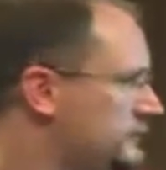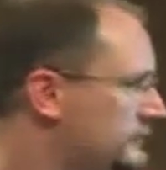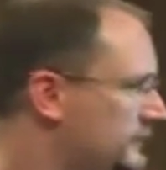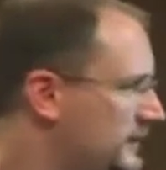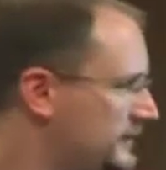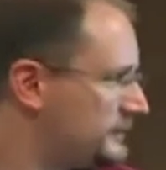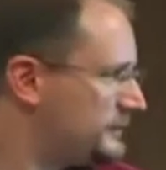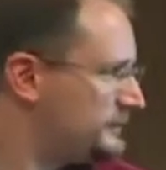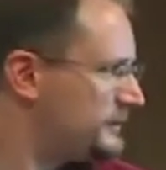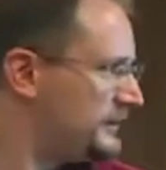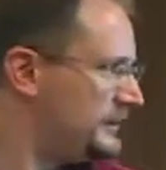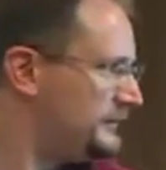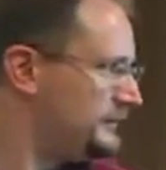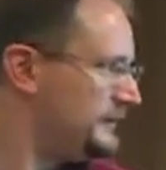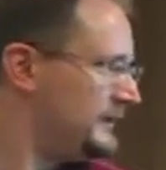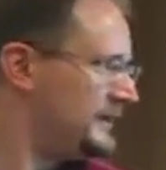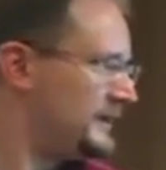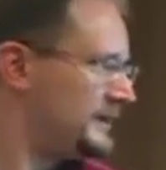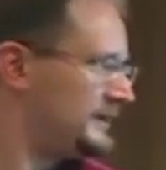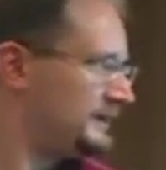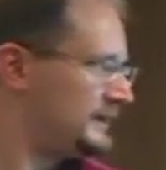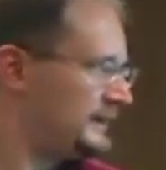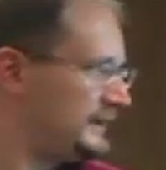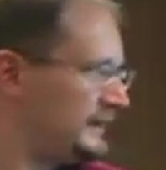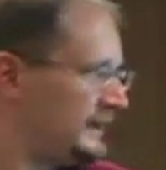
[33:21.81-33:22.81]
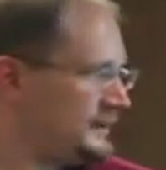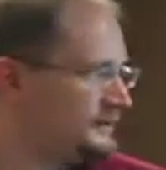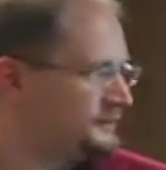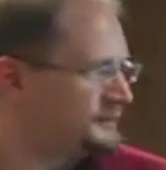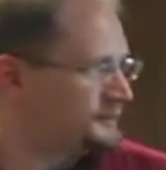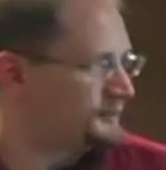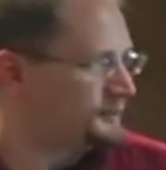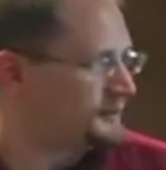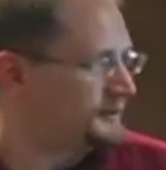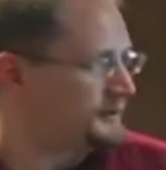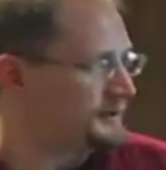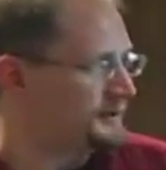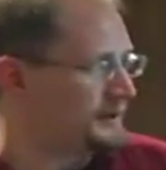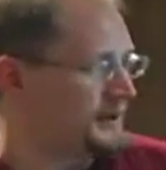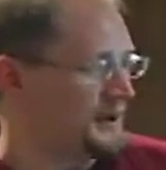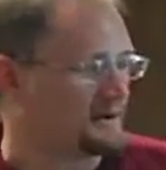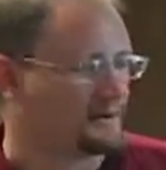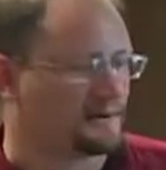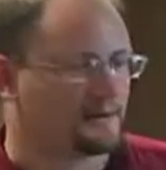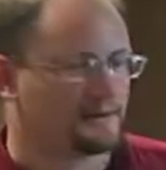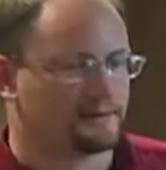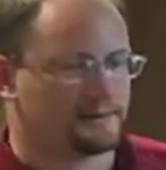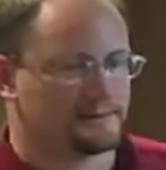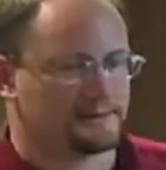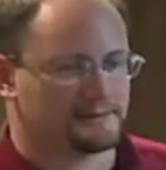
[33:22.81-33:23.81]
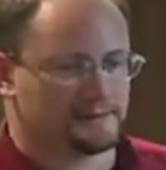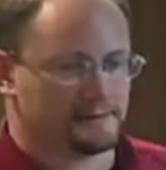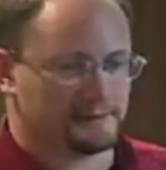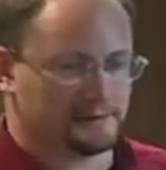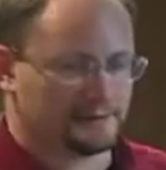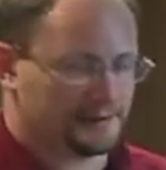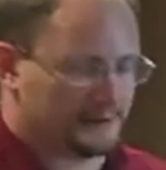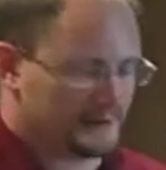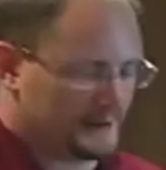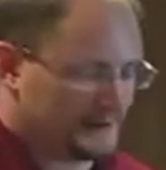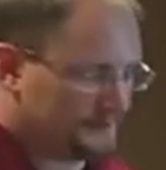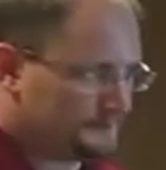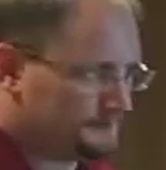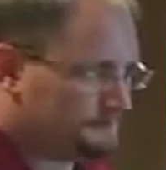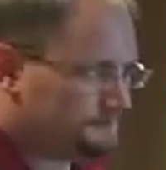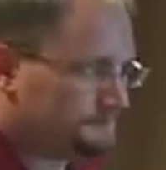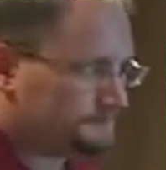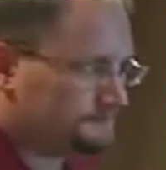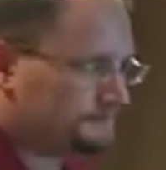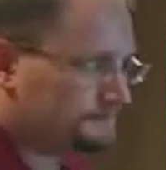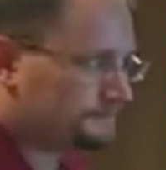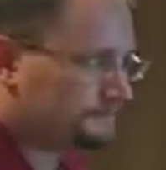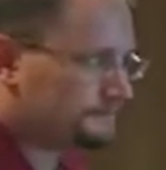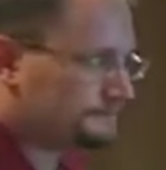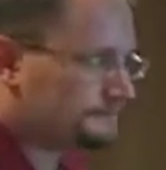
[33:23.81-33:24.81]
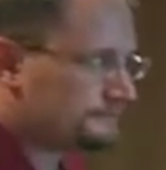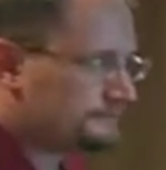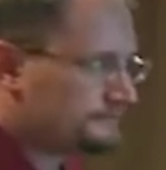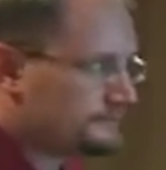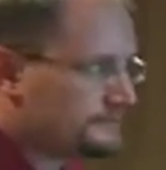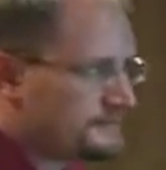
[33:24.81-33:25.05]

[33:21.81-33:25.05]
an individual must be immediately escorted out of the facility.